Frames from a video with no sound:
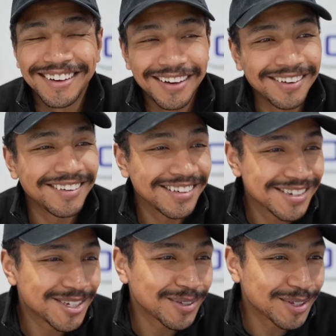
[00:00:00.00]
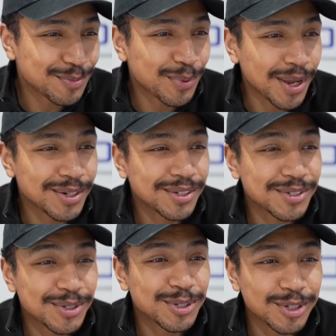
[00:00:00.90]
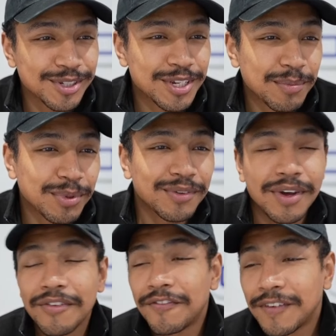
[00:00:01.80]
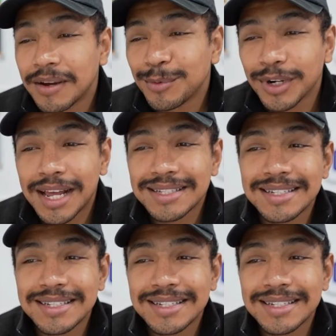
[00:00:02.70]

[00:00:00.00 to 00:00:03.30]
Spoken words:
All right, so this project is a good example of how fiberglass